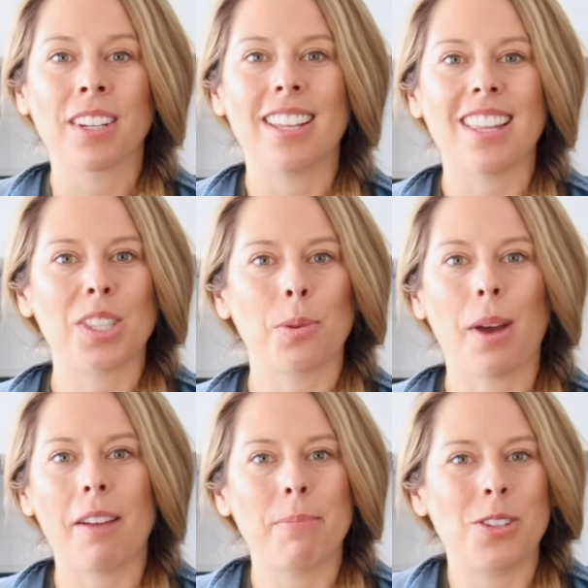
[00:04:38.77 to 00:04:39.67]
And that's
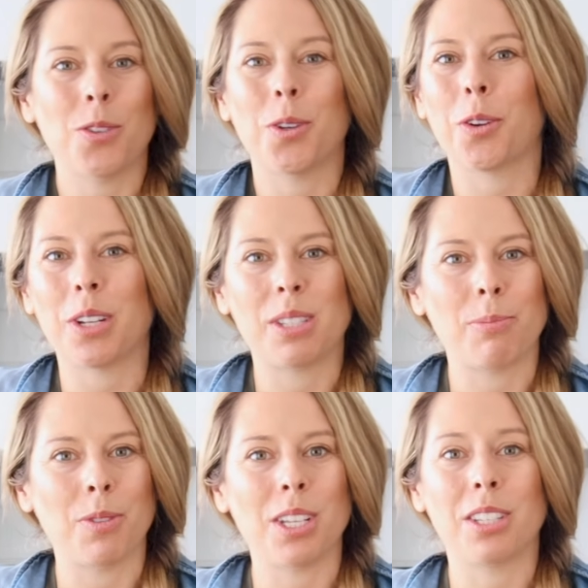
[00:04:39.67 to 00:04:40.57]
why I've been doing green
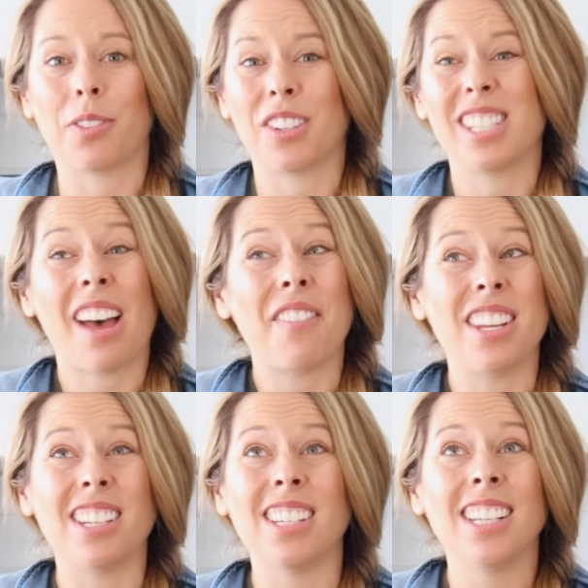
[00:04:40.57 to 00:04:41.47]
smoothies for
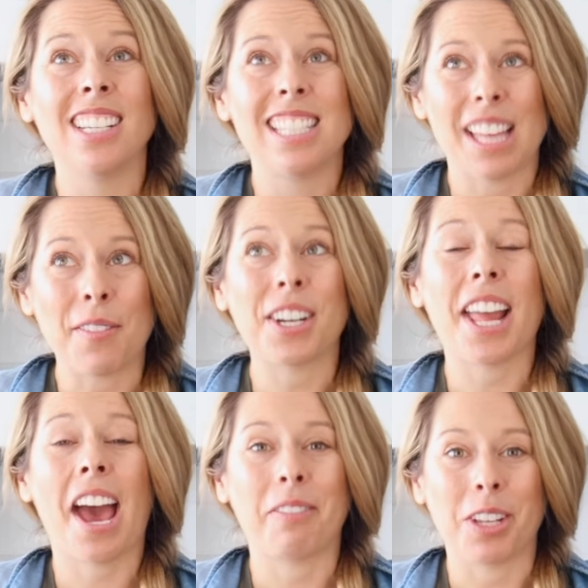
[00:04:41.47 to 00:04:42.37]
seven and
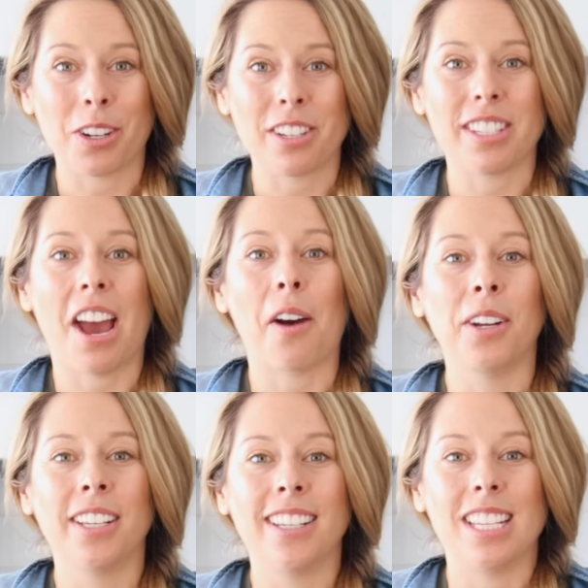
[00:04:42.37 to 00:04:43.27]
a half years now,
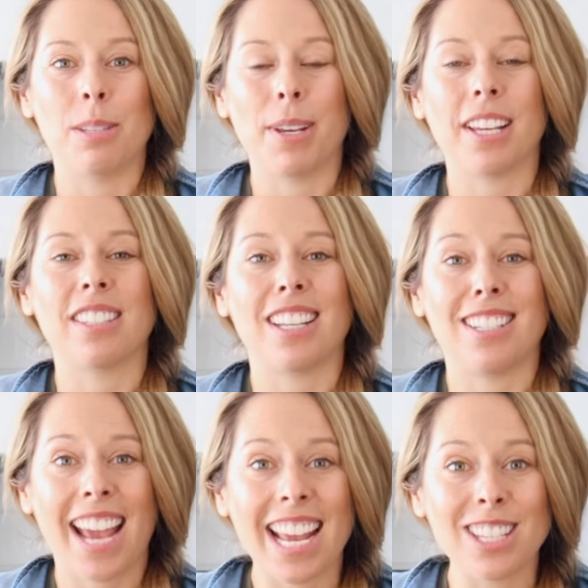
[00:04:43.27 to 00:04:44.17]
is because they
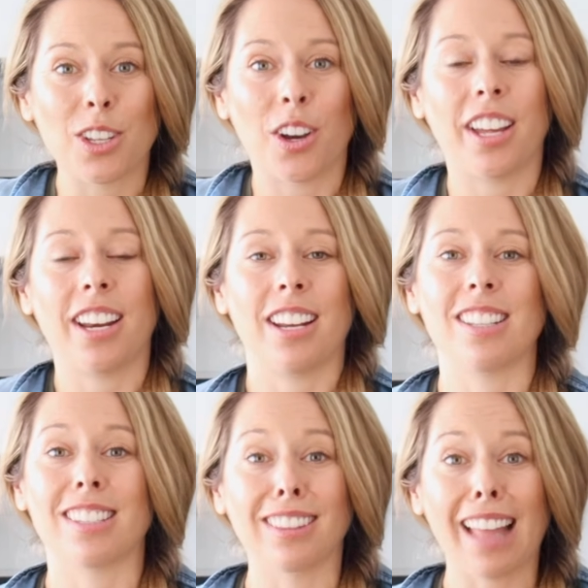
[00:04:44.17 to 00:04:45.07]
taste good and
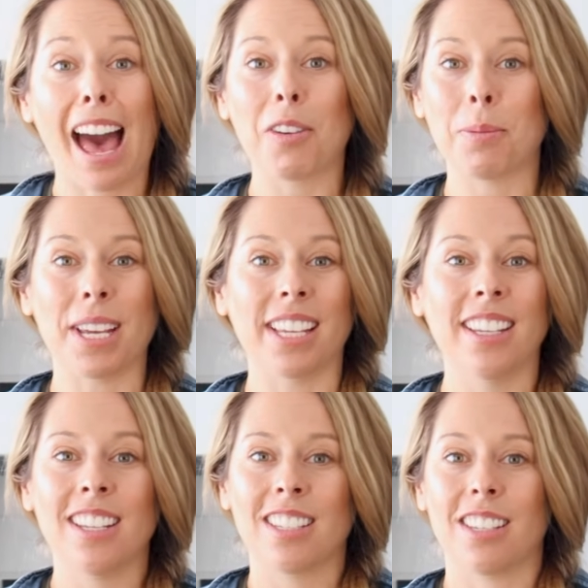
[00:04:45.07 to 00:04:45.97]
it's allowed
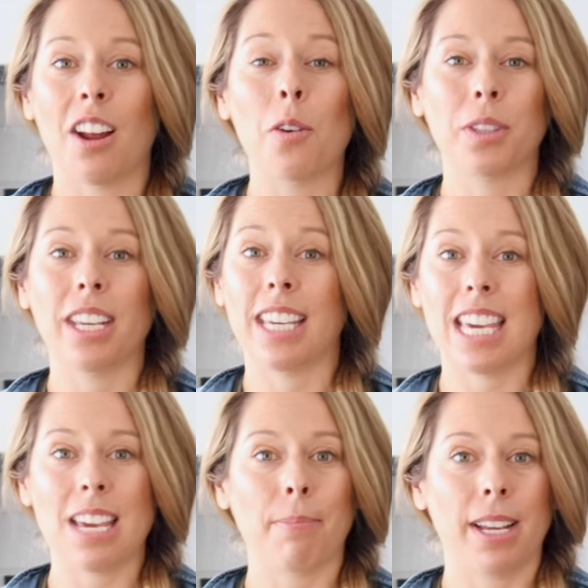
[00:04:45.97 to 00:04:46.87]
me to not only
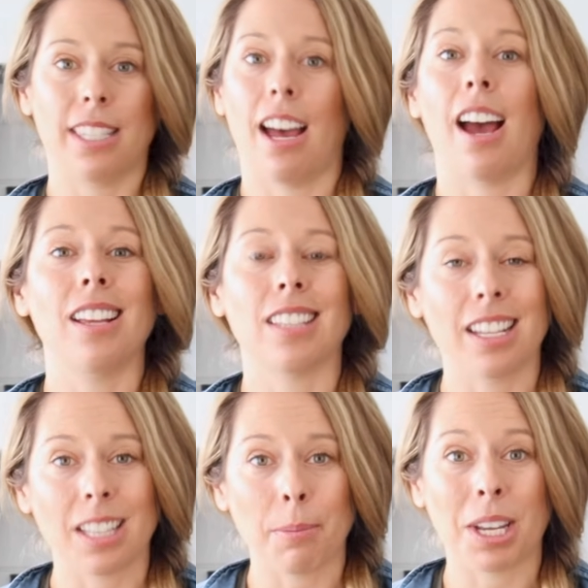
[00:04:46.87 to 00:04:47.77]
keep my size
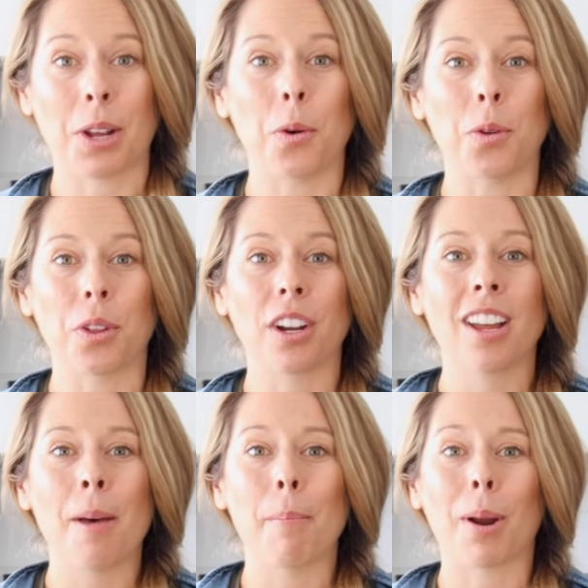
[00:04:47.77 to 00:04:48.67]
as I'm getting older,
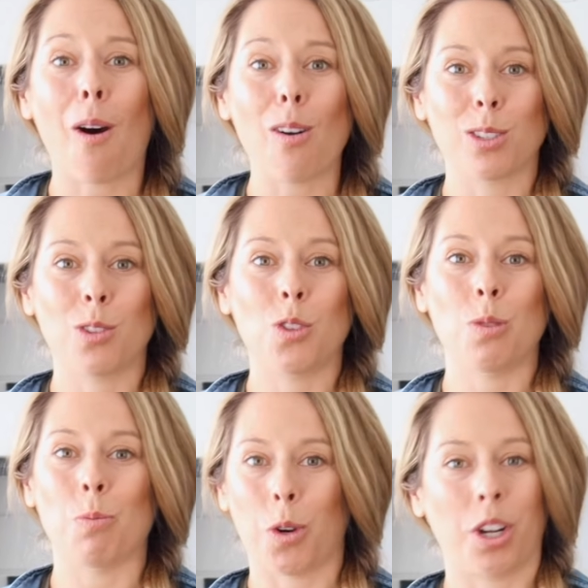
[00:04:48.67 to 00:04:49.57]
but also
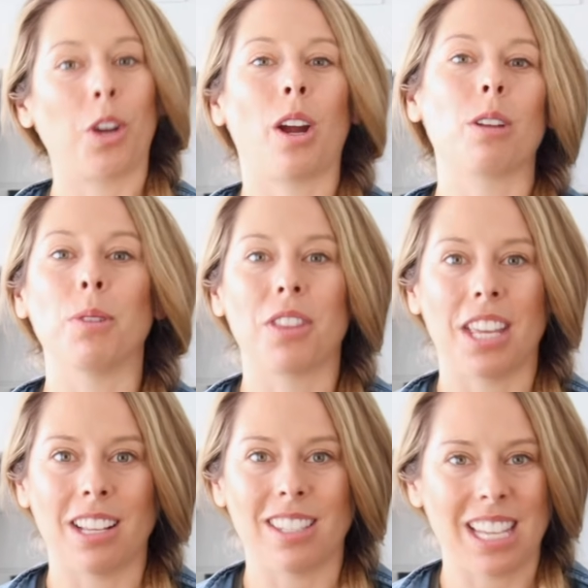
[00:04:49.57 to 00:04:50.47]
do more incredible
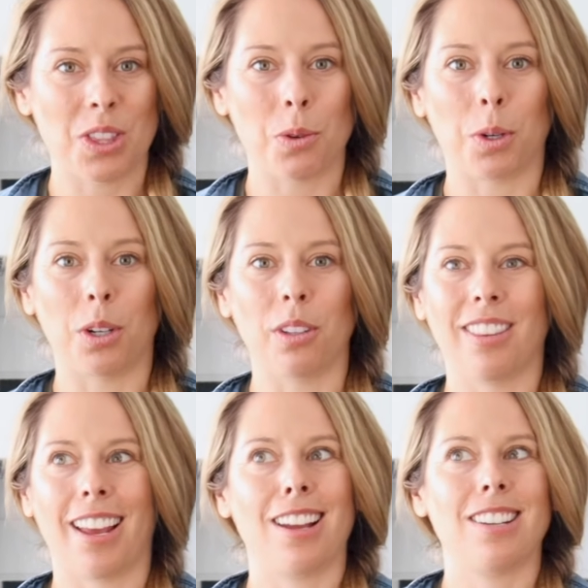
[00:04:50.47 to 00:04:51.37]
things in the world.
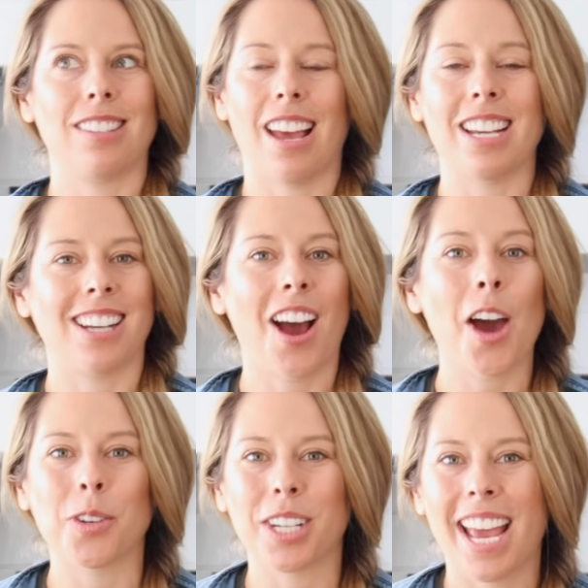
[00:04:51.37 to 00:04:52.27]
Like I did a
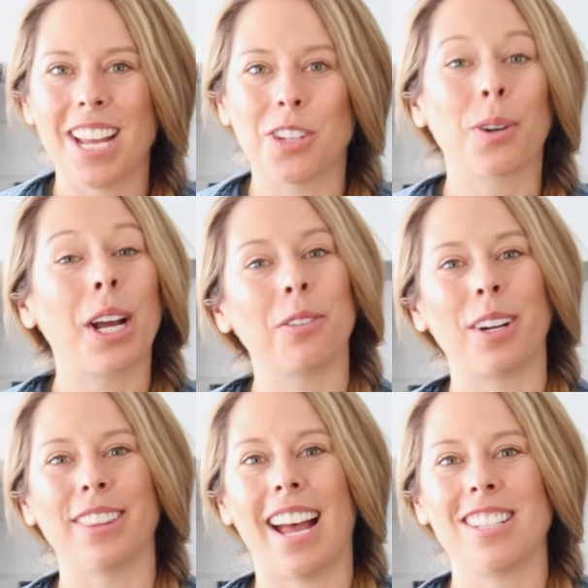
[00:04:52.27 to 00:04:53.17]
100K trail
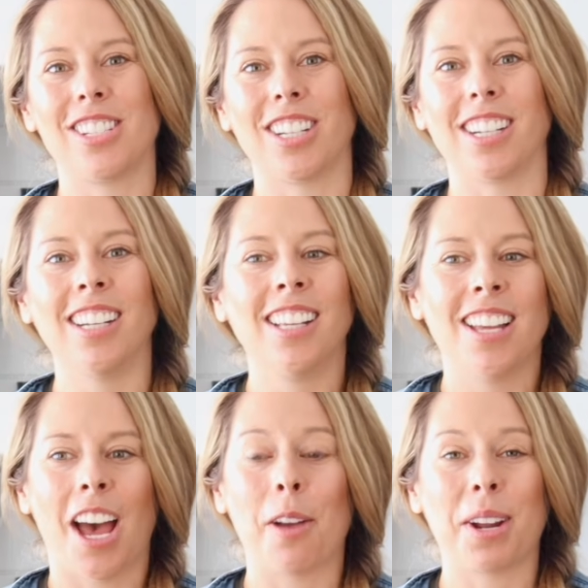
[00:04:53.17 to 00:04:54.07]
run last year.
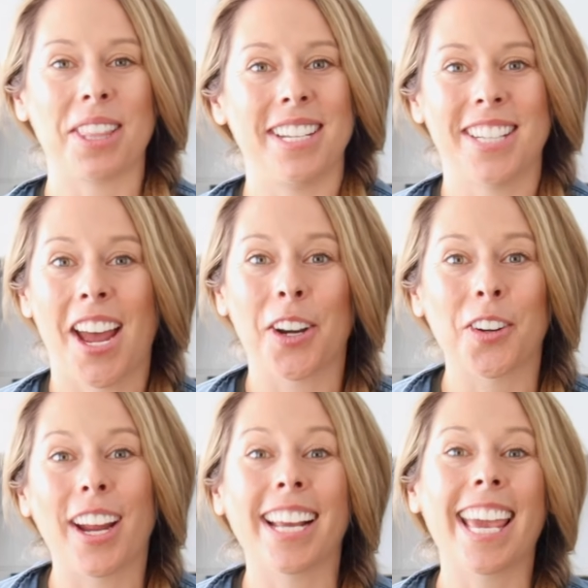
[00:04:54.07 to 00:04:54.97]
I ran the entire
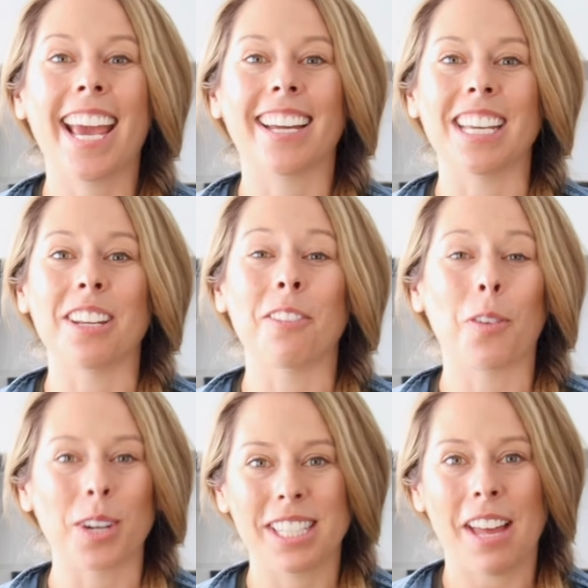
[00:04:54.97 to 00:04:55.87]
Grand Canyon,
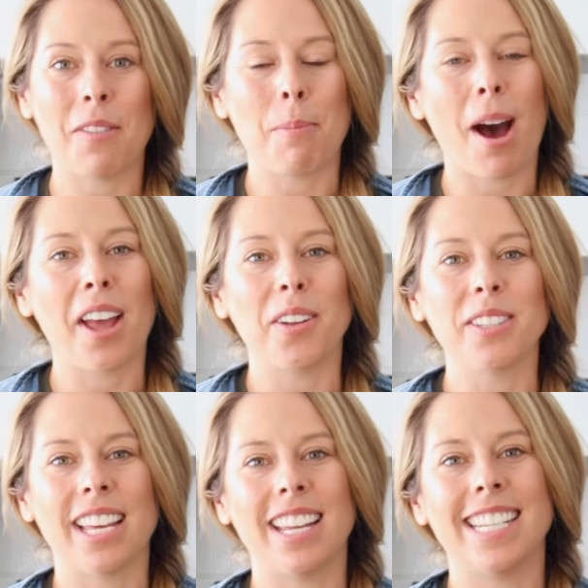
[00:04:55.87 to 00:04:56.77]
47
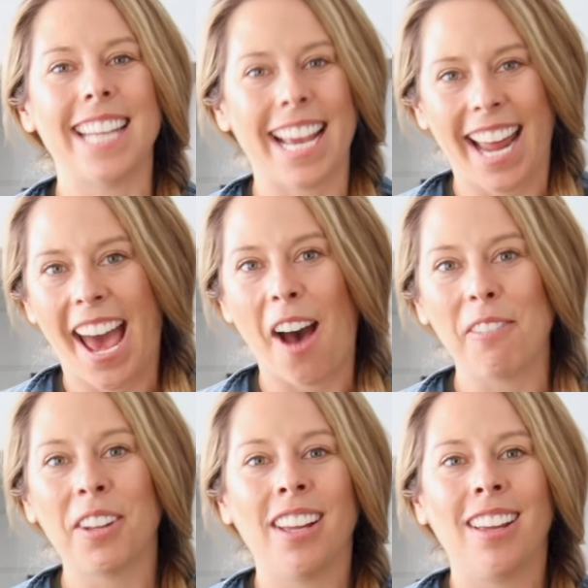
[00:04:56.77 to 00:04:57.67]
miles in a day and a half.